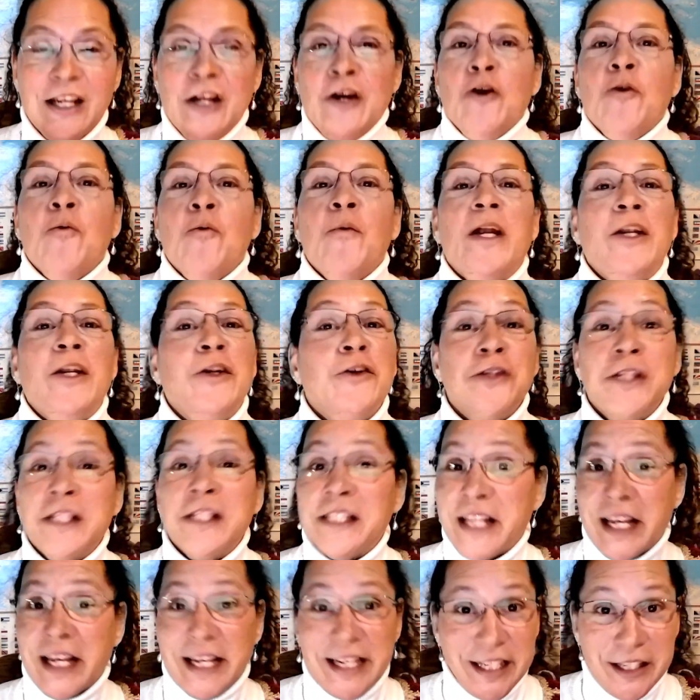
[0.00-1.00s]
When you're
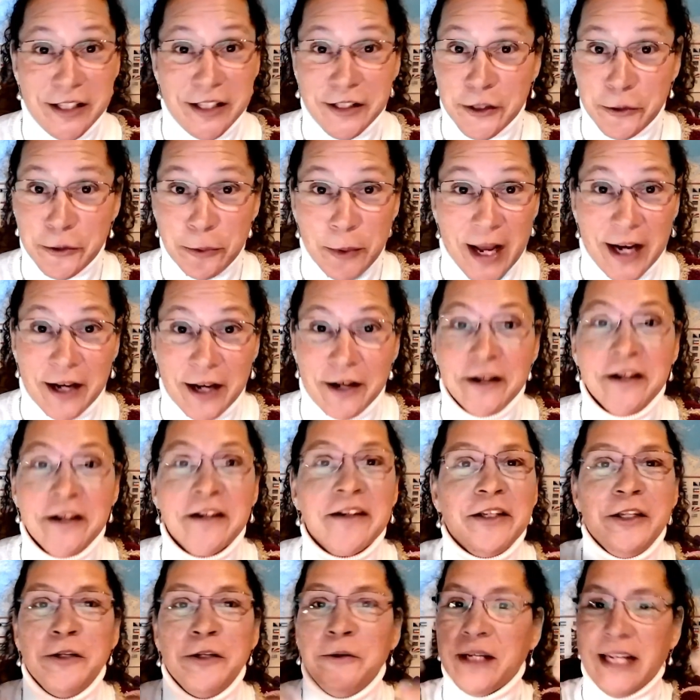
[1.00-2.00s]
designing a sweater,
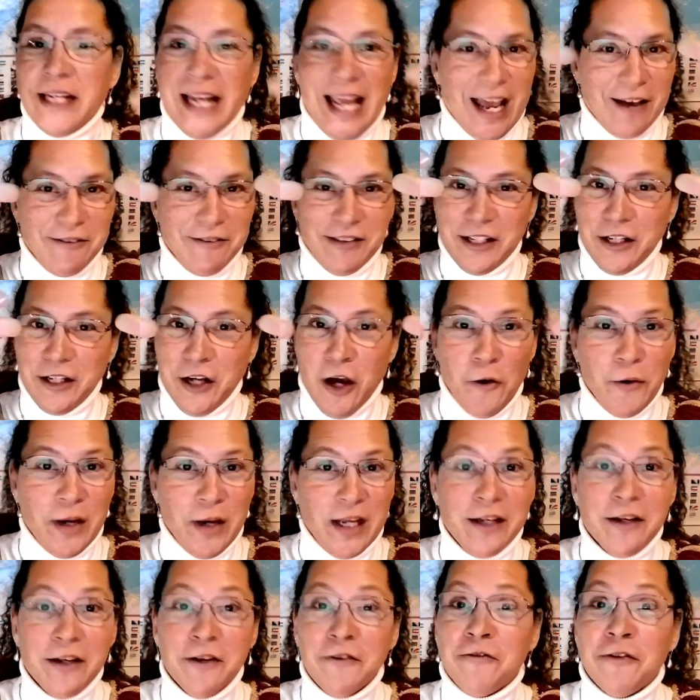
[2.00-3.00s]
you can have it
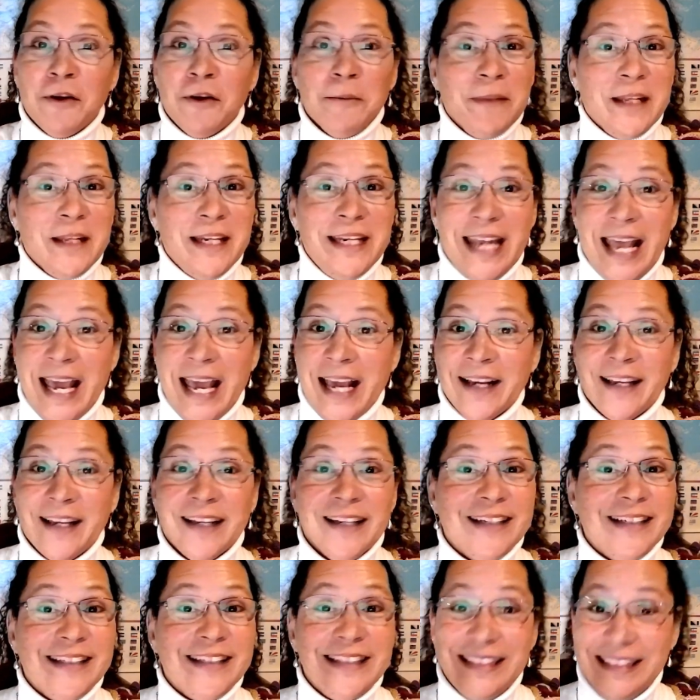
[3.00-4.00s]
going from the neck
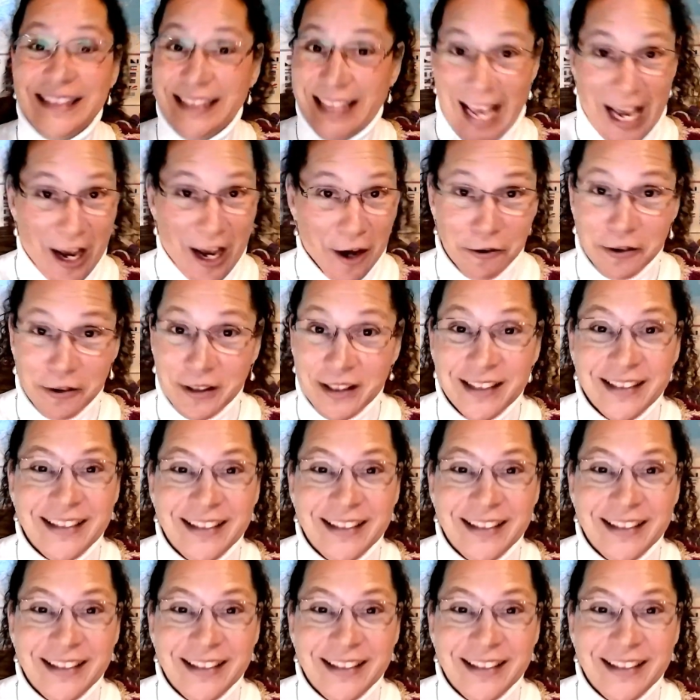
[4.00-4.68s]
down.